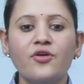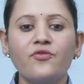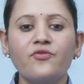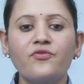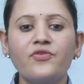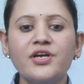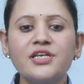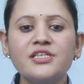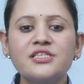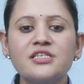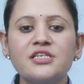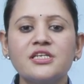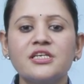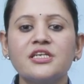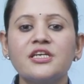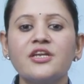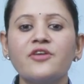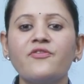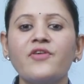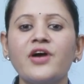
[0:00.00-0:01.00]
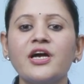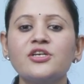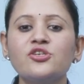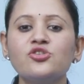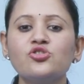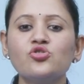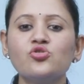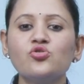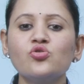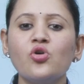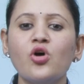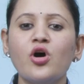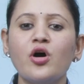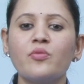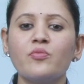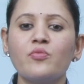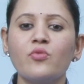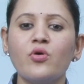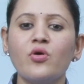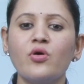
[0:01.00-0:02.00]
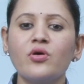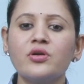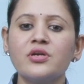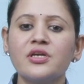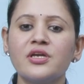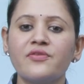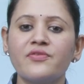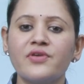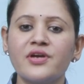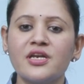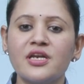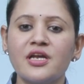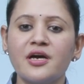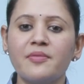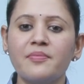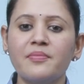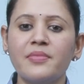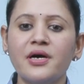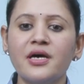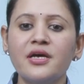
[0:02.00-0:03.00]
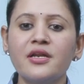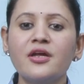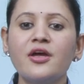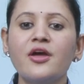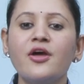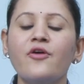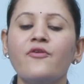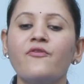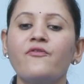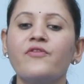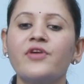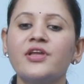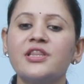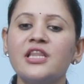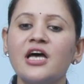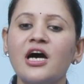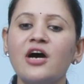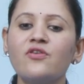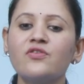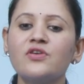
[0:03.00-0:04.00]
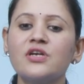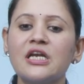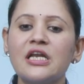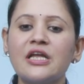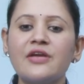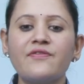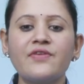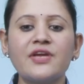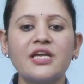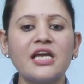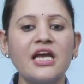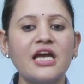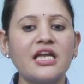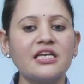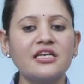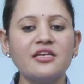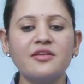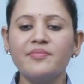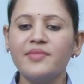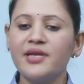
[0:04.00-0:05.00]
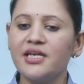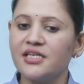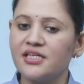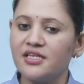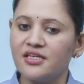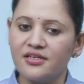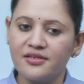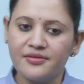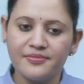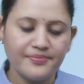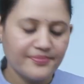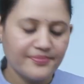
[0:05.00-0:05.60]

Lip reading: which divide 2 or more given number without leaving any remainder.